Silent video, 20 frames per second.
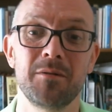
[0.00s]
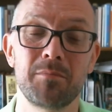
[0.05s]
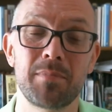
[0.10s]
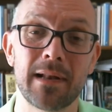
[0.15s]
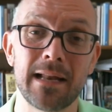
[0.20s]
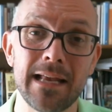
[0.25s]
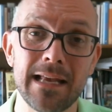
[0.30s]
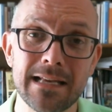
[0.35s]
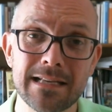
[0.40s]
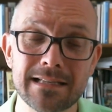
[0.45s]

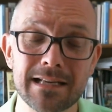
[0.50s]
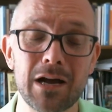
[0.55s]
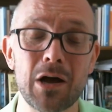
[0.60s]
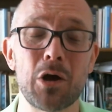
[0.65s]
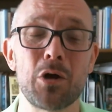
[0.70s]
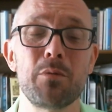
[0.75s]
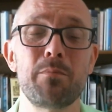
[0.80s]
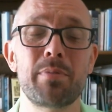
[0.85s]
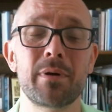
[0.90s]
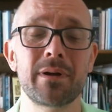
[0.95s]
please
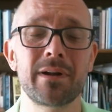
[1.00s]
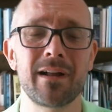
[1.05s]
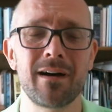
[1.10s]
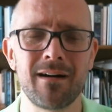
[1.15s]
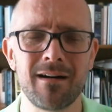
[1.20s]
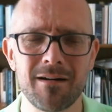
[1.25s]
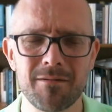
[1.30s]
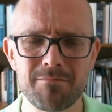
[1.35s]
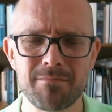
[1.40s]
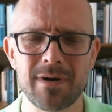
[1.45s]
open
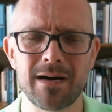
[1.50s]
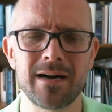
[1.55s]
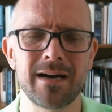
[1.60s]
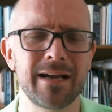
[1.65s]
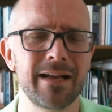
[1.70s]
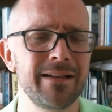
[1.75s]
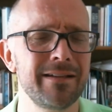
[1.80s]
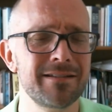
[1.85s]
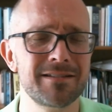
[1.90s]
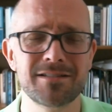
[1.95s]
our
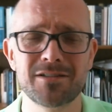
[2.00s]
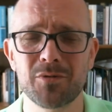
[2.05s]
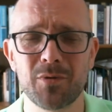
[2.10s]
minds